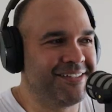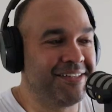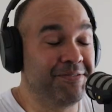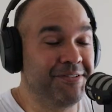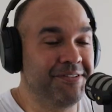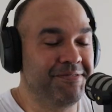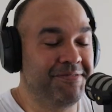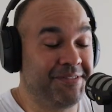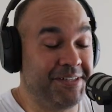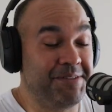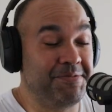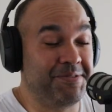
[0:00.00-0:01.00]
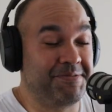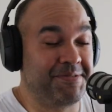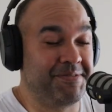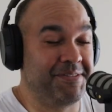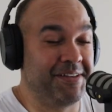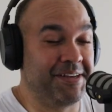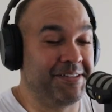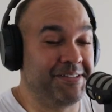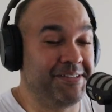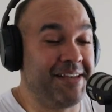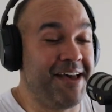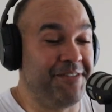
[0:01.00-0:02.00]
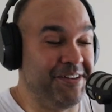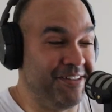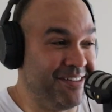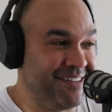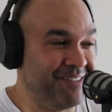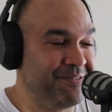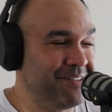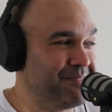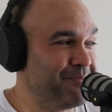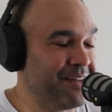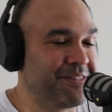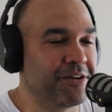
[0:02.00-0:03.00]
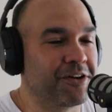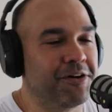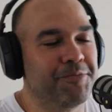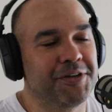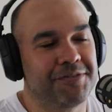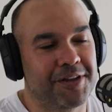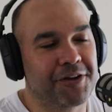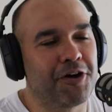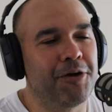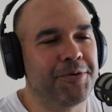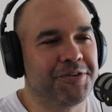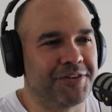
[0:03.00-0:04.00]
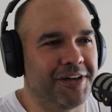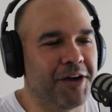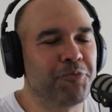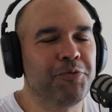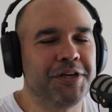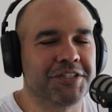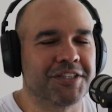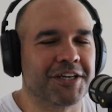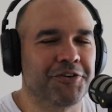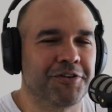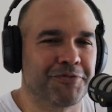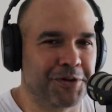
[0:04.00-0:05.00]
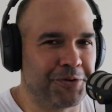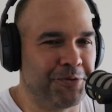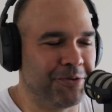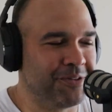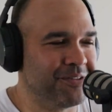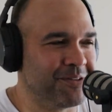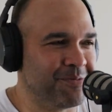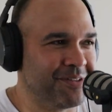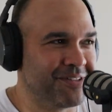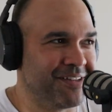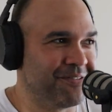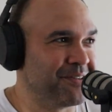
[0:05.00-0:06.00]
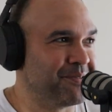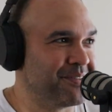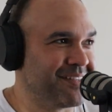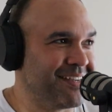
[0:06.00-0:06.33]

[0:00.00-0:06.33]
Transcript: she was a savage. But the commentary, I wish I could have recorded some of the stuff she was